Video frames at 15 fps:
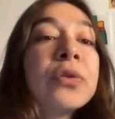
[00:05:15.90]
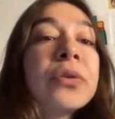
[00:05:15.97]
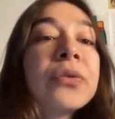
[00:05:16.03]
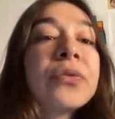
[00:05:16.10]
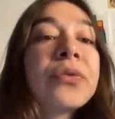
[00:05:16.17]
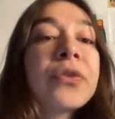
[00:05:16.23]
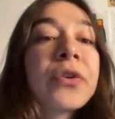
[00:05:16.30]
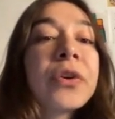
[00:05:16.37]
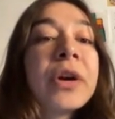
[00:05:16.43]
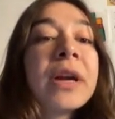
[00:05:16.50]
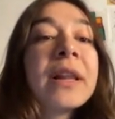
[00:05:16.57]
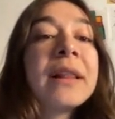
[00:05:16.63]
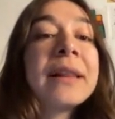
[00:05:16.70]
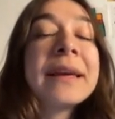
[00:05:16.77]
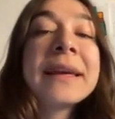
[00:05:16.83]
Look for
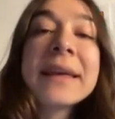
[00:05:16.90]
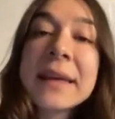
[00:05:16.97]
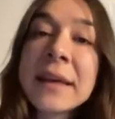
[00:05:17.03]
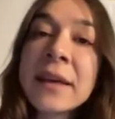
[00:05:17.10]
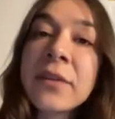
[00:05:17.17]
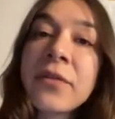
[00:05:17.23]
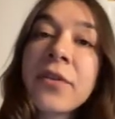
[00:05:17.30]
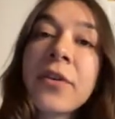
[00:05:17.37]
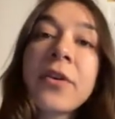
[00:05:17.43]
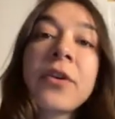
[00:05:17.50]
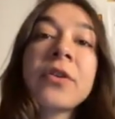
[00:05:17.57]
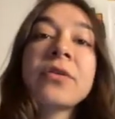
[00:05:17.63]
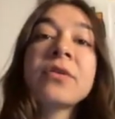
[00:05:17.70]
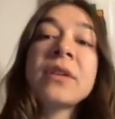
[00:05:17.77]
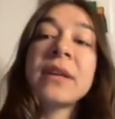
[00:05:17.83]
linking
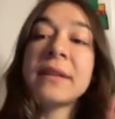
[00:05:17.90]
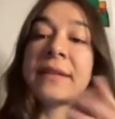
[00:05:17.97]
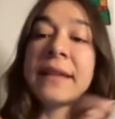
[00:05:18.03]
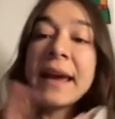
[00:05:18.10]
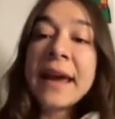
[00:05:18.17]
words,